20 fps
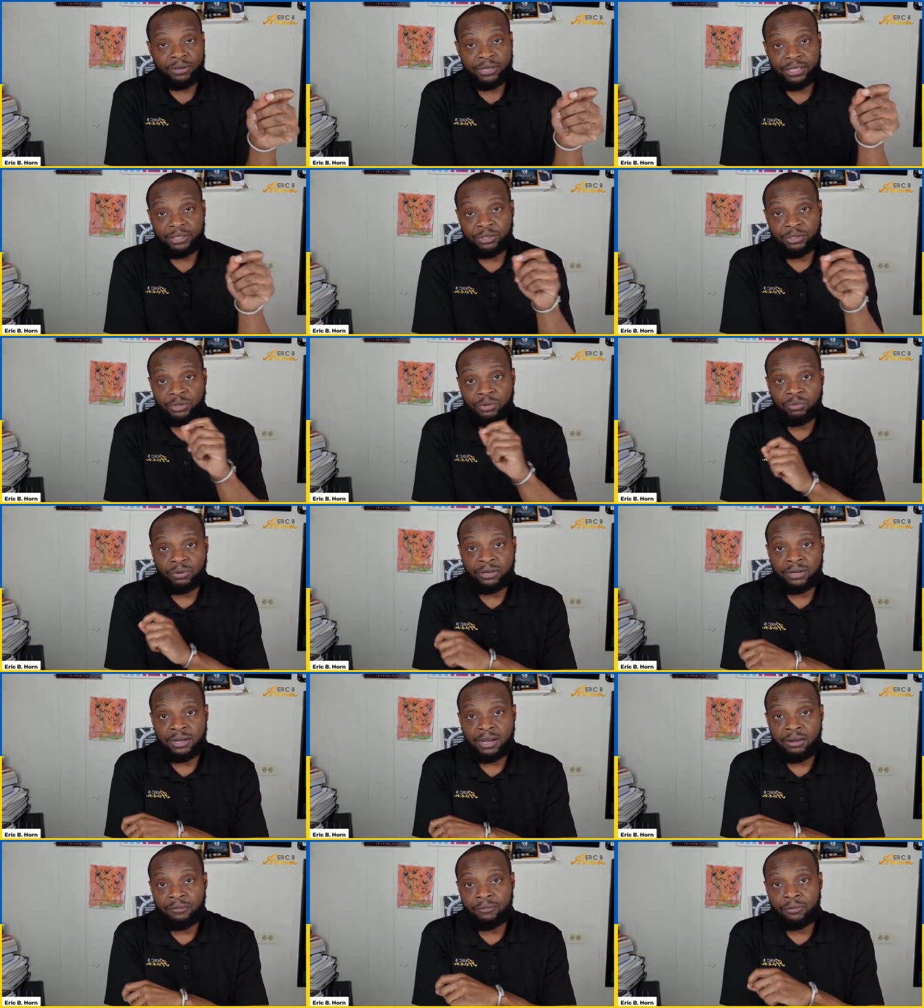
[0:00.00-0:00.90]
how can you
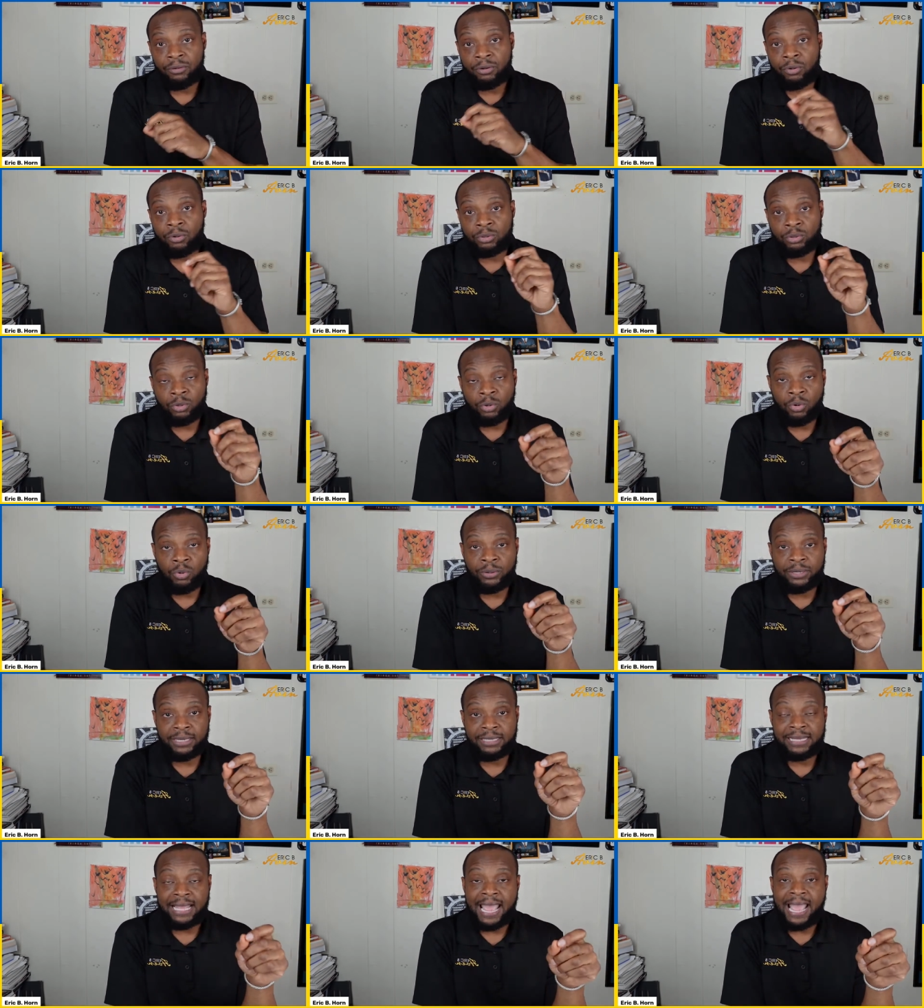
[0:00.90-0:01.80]
recover, or
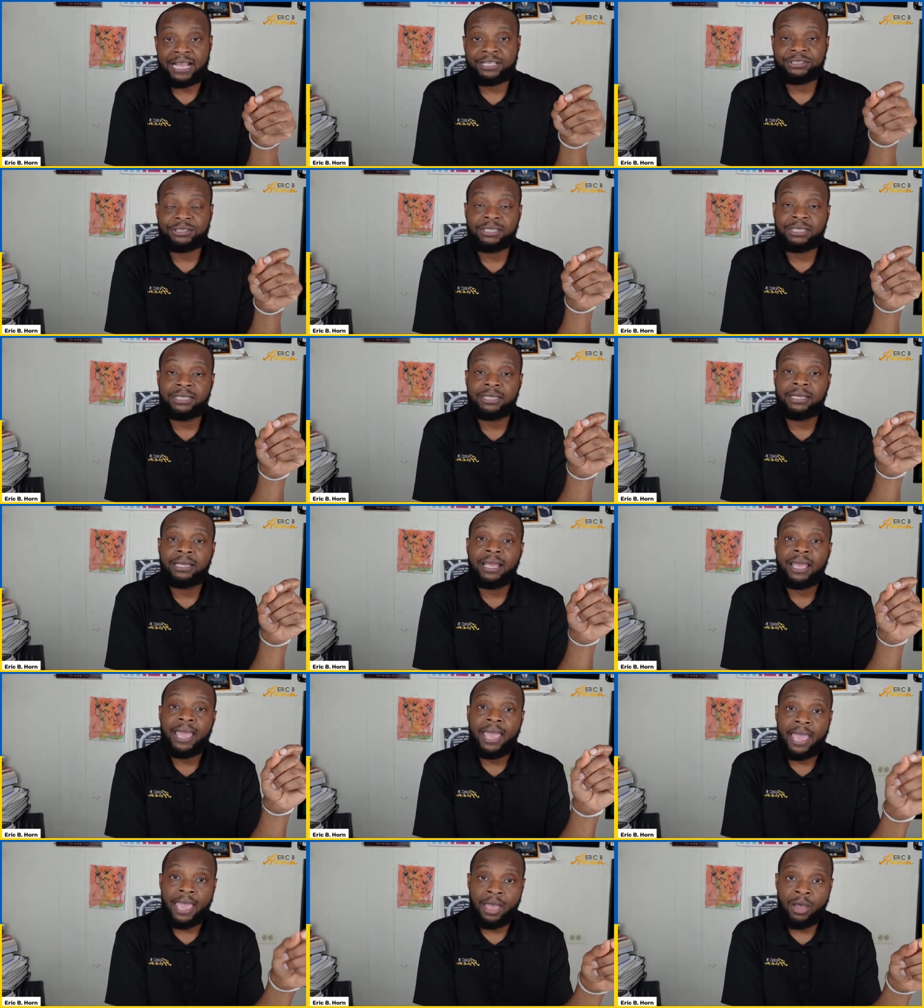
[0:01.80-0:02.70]
who can
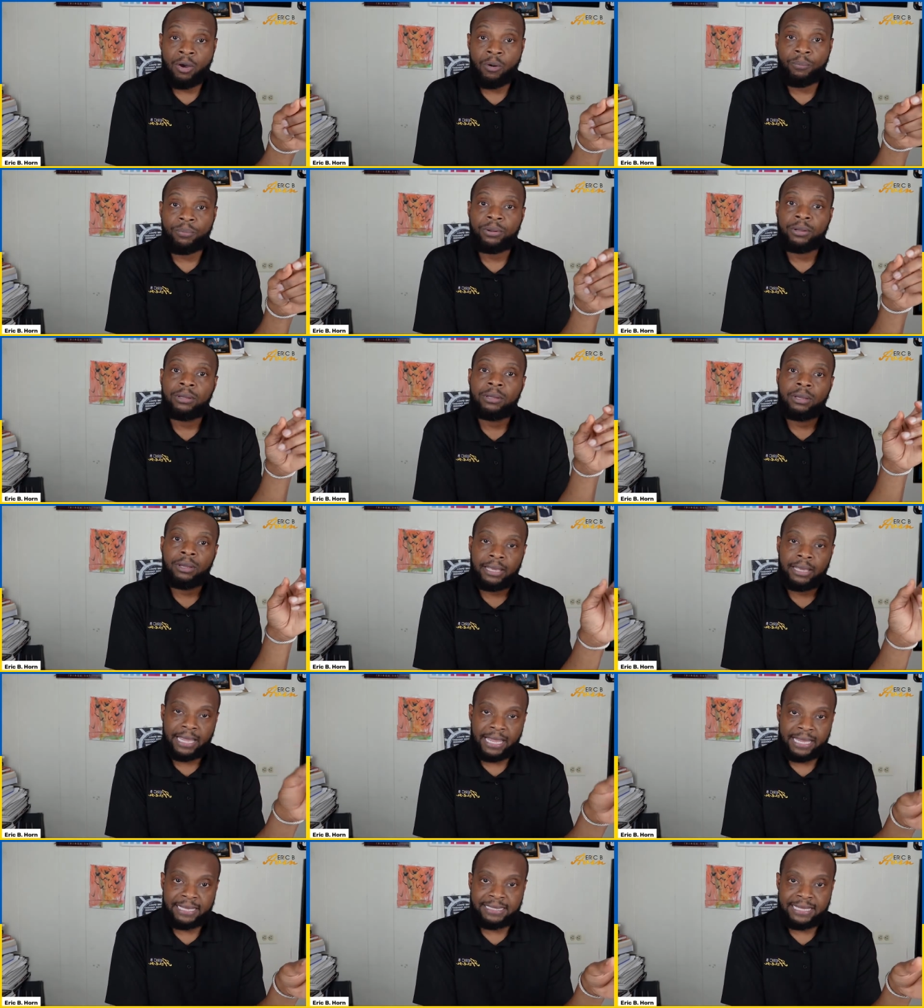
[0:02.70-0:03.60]
actually help
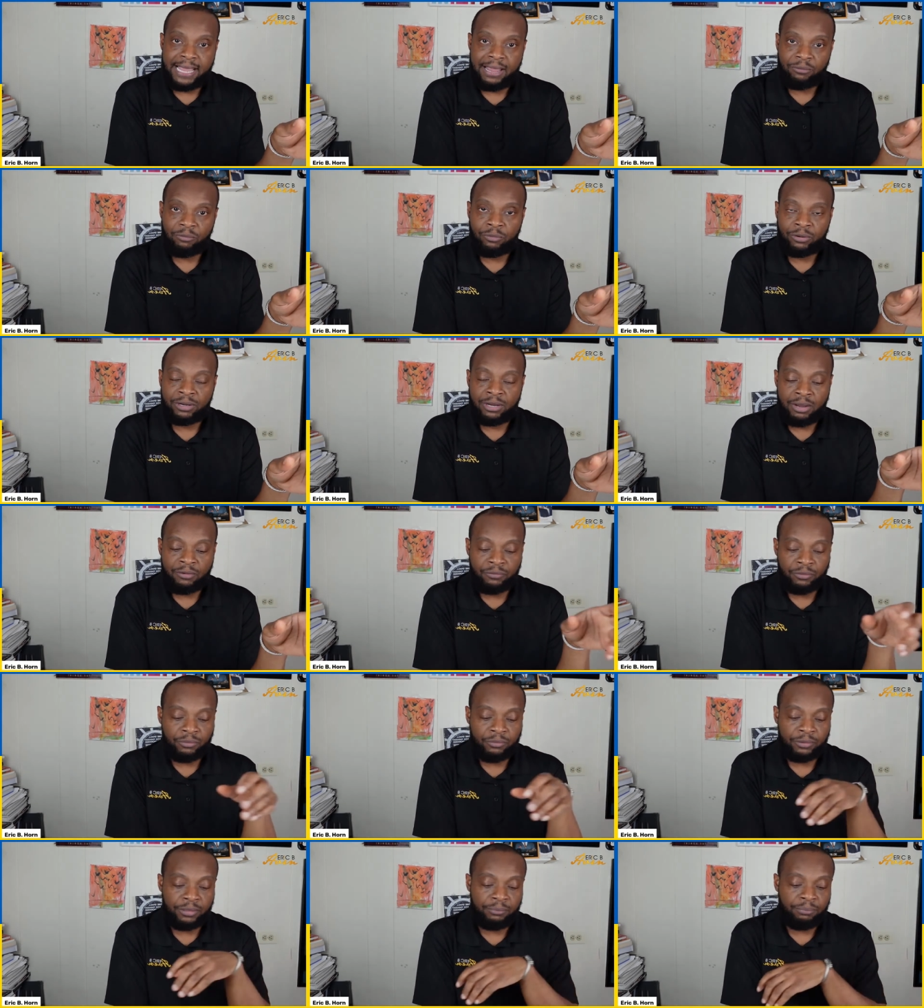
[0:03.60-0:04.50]
in that
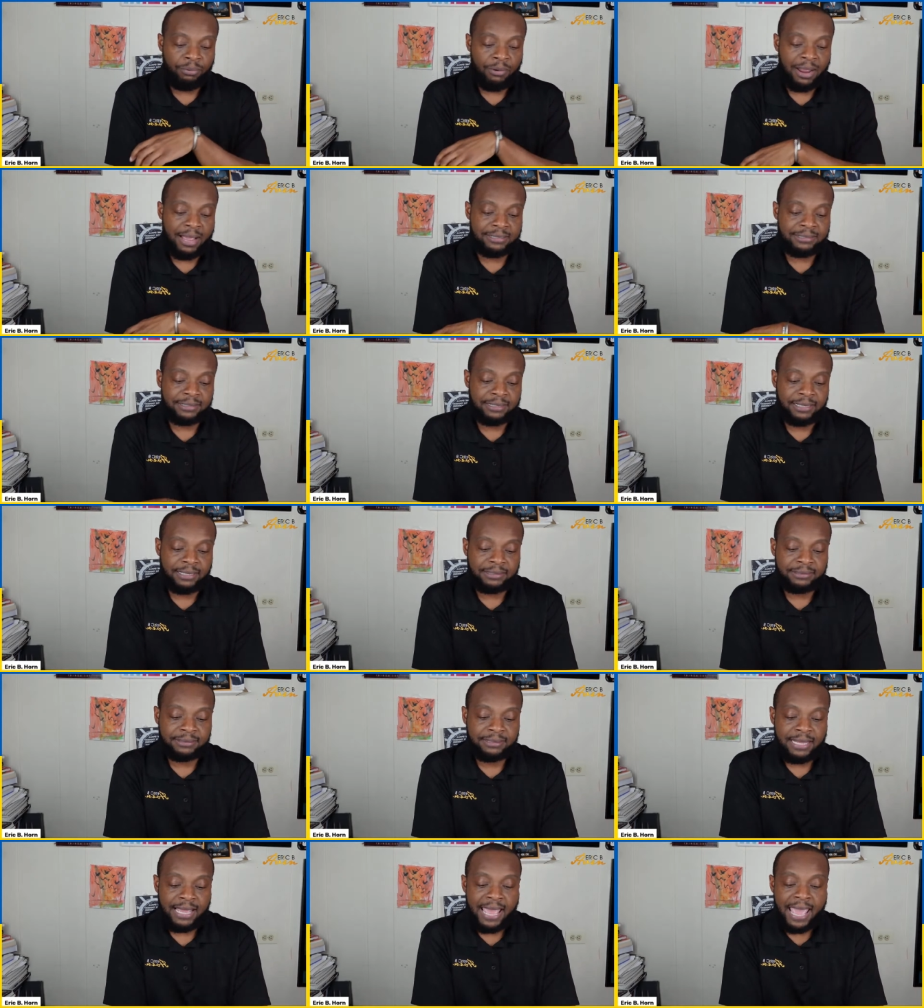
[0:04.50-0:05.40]
recovery
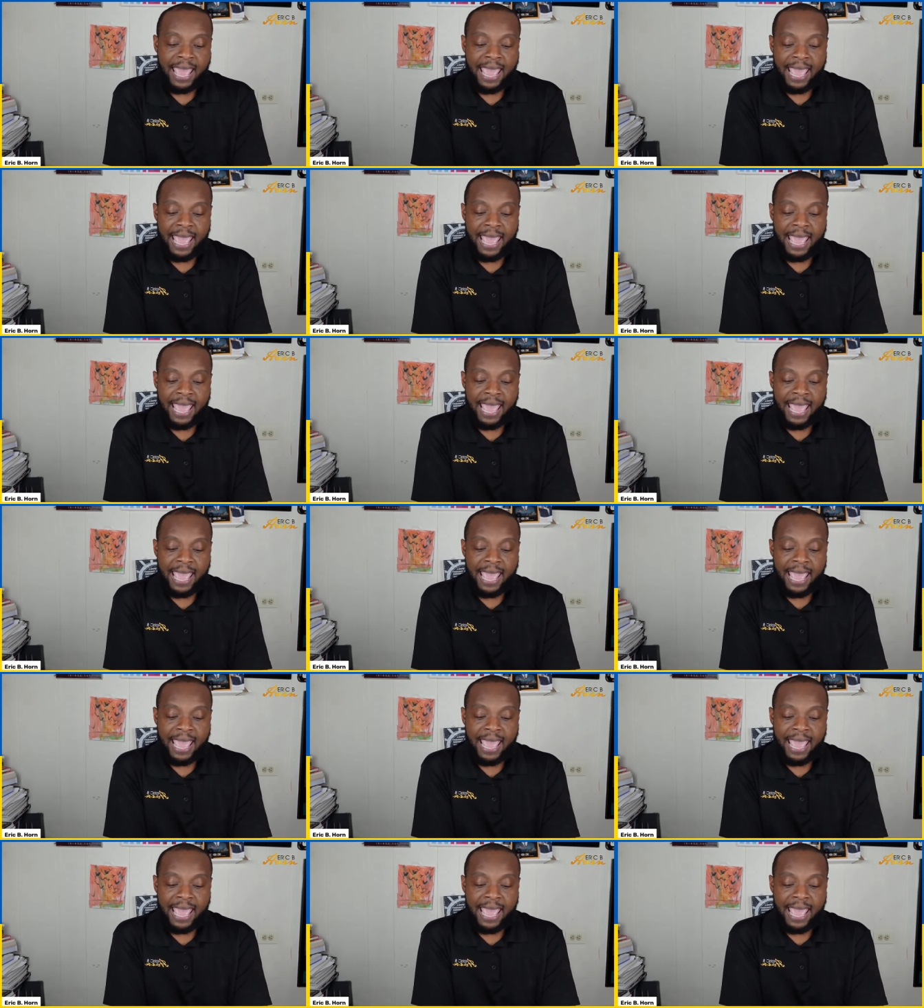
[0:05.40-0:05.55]
process.